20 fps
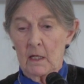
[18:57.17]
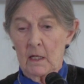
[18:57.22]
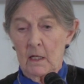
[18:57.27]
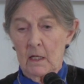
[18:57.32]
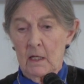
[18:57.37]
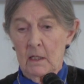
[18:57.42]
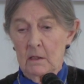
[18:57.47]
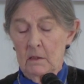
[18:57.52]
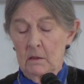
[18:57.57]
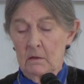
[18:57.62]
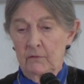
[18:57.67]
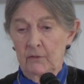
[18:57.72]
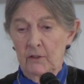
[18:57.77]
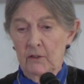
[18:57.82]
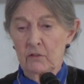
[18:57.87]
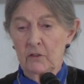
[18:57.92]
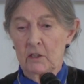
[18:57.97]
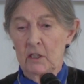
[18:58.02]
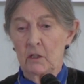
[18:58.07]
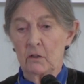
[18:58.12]
and
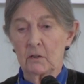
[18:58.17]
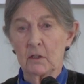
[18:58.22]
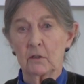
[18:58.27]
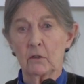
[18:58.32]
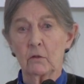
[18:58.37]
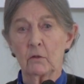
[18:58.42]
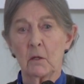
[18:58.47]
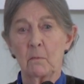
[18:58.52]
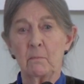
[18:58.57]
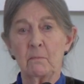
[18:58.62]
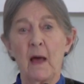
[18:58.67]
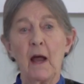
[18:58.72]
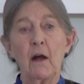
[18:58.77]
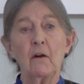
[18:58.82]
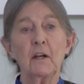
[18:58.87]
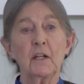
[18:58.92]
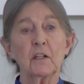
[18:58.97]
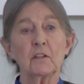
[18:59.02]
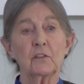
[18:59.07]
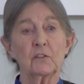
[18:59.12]
firstly look at all the
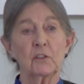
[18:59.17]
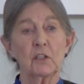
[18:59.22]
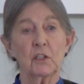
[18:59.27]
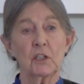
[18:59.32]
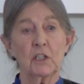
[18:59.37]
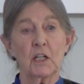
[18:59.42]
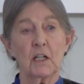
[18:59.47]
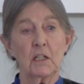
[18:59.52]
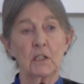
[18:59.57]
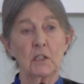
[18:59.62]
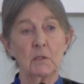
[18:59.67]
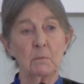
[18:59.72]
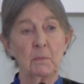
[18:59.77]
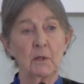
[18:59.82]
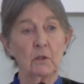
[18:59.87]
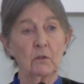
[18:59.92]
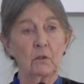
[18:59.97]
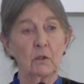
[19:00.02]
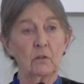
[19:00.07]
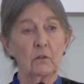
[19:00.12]
barriers to change,
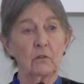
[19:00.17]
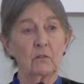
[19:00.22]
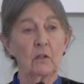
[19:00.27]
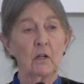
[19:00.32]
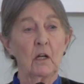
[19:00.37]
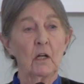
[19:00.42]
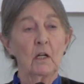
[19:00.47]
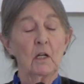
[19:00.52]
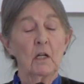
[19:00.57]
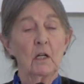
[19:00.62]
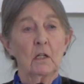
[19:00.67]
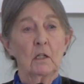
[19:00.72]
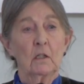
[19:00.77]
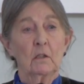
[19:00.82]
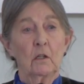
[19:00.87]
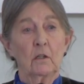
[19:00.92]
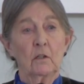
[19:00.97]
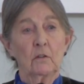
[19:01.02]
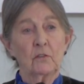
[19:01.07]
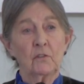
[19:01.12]
because
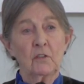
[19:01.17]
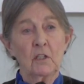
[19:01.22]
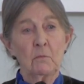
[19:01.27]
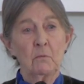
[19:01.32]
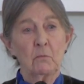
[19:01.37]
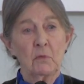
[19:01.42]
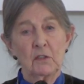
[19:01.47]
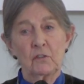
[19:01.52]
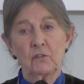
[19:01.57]
we're